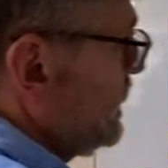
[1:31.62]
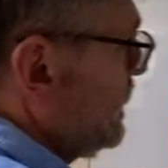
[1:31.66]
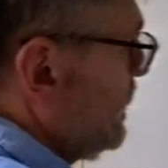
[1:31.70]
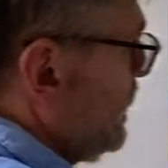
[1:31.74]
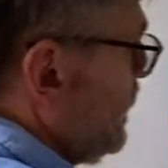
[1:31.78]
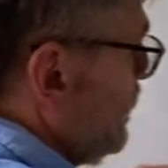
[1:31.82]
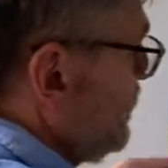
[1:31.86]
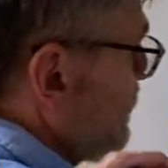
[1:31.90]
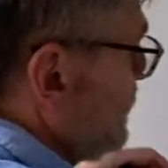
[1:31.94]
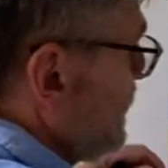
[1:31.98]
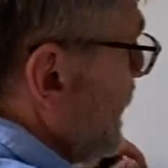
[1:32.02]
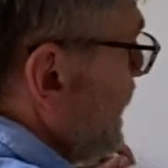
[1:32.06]

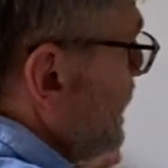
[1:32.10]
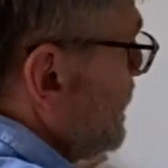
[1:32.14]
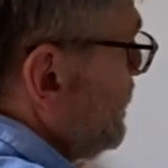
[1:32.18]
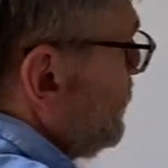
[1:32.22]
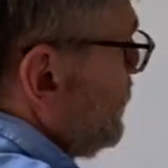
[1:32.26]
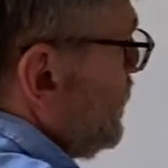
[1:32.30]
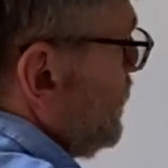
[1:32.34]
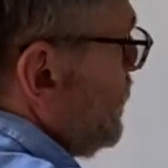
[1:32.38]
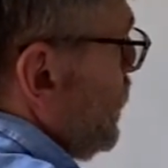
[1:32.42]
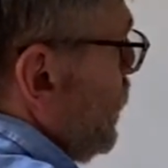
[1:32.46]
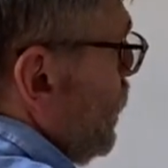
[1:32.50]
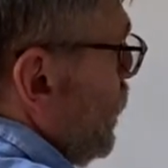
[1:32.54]
obtained
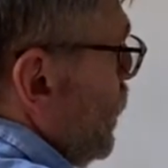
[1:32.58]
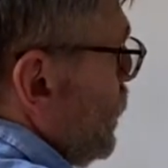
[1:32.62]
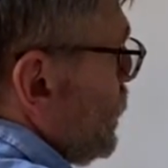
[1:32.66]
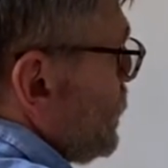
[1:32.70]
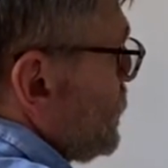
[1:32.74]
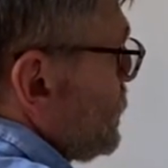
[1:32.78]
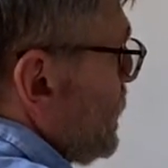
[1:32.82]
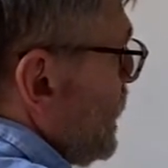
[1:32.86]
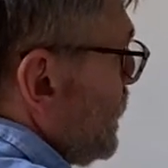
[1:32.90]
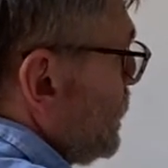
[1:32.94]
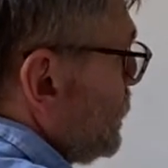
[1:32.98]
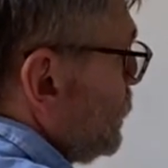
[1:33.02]
from the
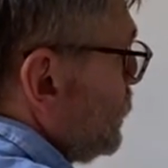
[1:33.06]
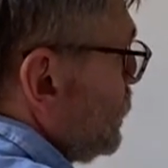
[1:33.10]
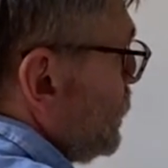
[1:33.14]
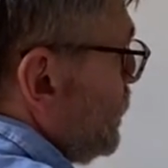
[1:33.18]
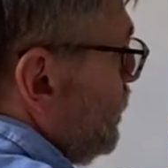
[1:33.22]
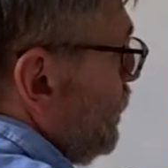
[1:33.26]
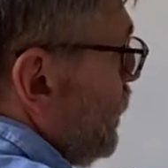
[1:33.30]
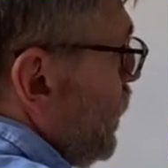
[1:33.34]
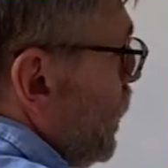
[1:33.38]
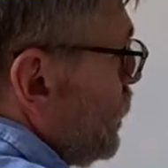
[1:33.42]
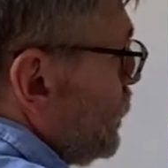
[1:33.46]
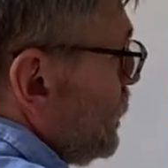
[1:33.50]
horizontal
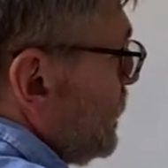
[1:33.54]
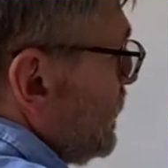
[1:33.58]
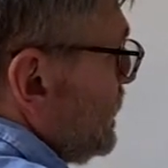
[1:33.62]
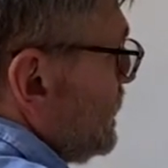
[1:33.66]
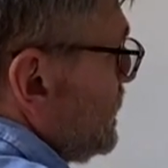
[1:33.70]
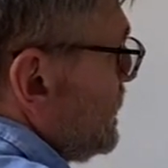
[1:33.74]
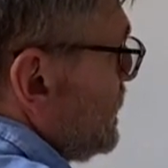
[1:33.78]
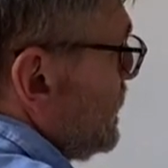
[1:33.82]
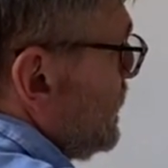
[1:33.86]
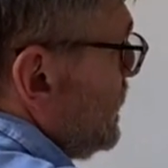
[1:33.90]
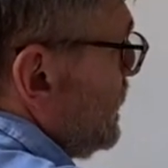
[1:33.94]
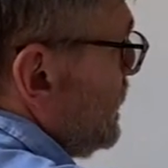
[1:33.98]

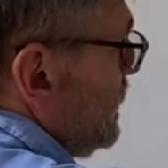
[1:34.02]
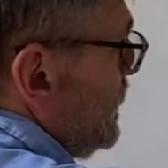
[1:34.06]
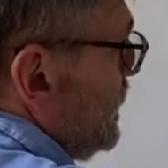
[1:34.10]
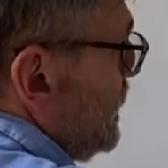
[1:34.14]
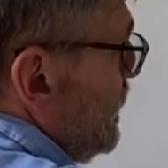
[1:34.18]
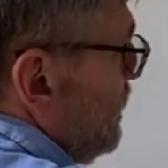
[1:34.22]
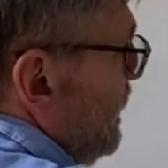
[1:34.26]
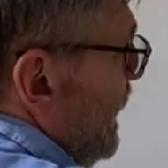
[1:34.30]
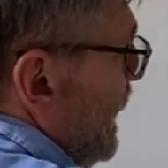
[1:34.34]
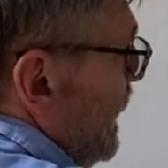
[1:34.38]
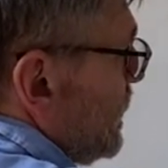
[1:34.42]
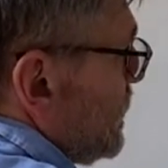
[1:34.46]
components
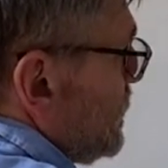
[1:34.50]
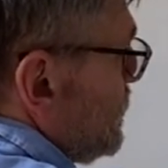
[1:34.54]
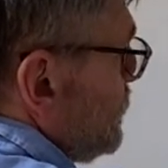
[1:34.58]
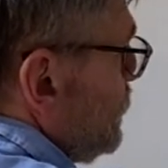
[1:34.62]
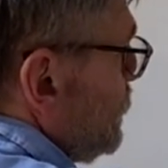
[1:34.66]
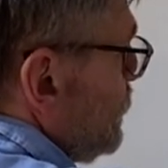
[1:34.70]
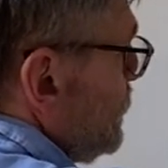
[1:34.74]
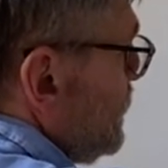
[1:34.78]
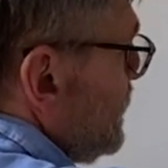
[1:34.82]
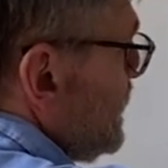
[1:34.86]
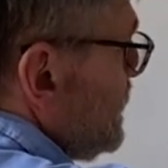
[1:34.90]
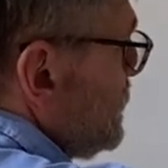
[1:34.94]
balance
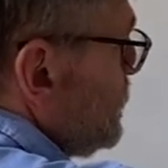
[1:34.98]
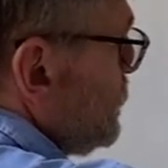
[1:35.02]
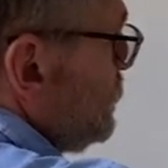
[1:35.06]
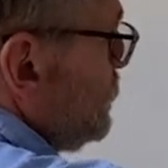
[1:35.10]
between these two